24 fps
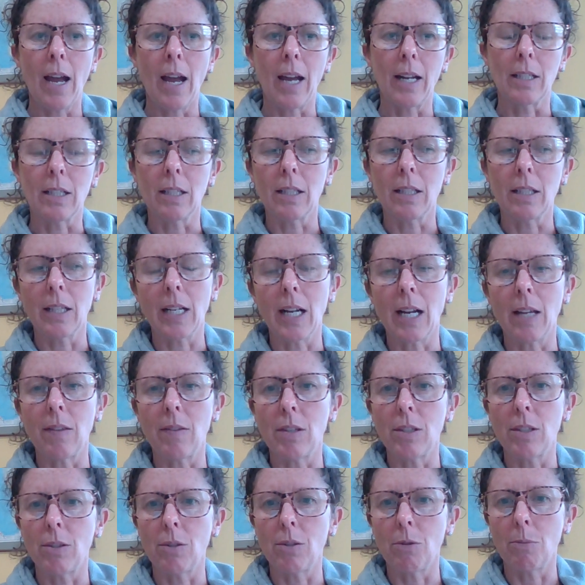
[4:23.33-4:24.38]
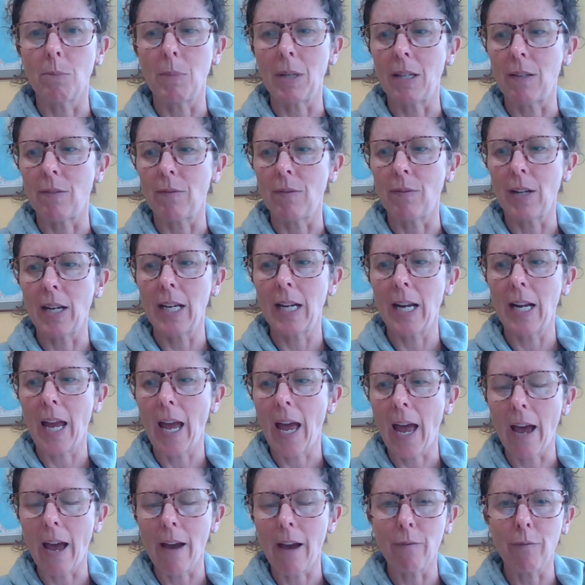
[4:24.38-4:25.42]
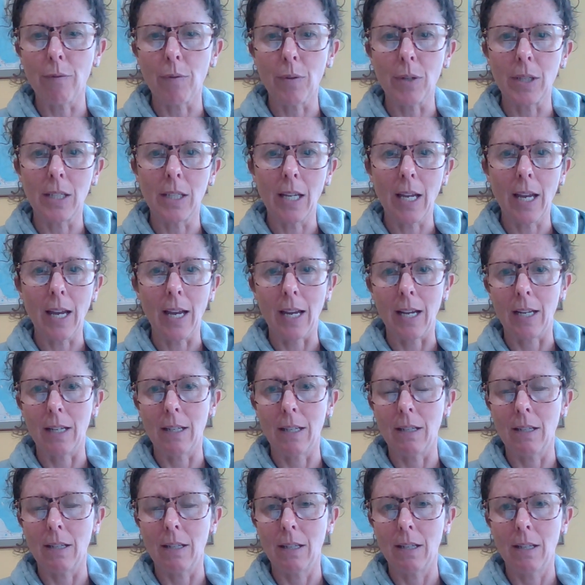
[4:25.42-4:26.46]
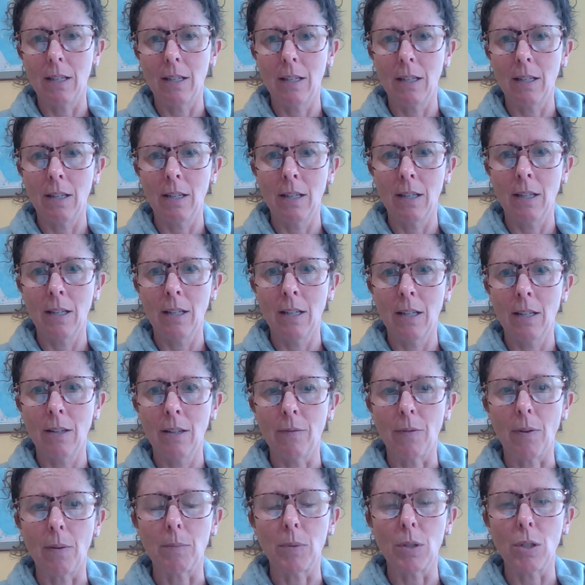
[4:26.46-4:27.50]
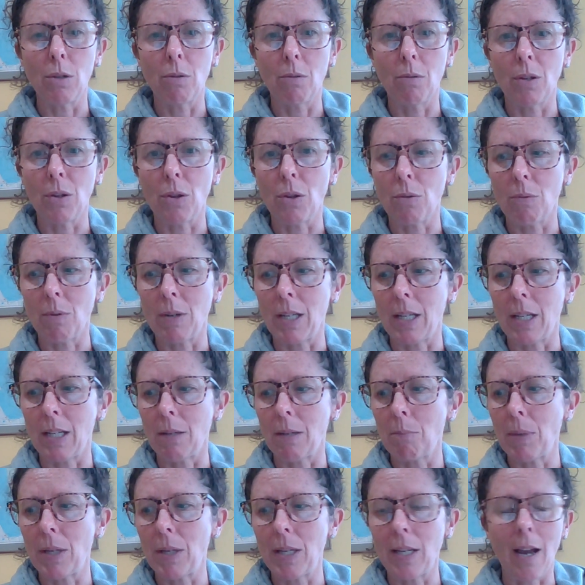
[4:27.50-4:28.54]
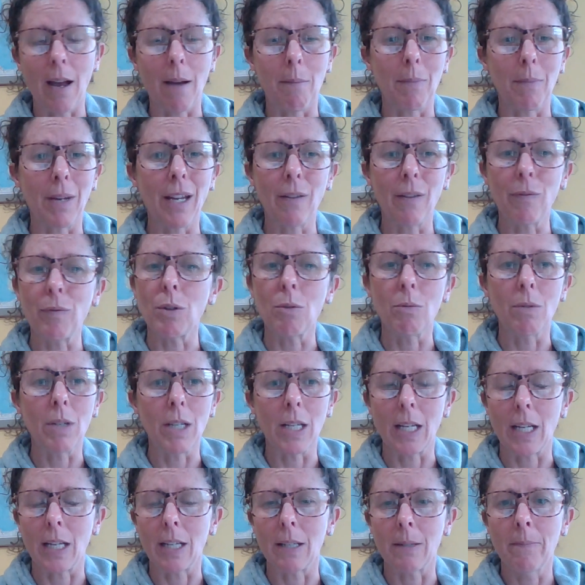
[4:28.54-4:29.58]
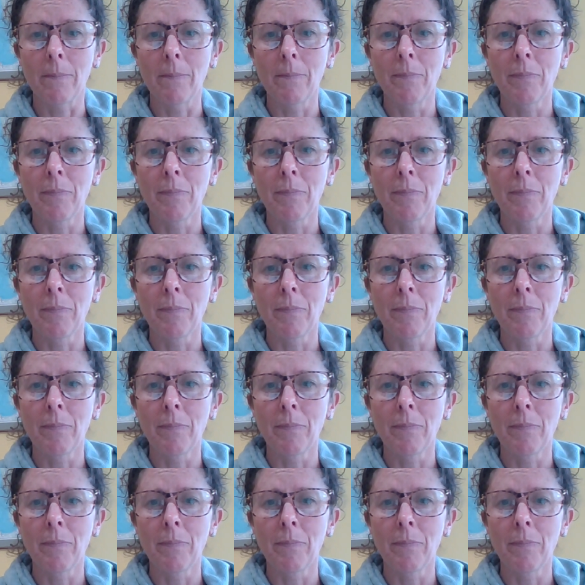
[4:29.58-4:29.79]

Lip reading: and click on the Zoom invite every day from 2 to 3 p.m. if you need it.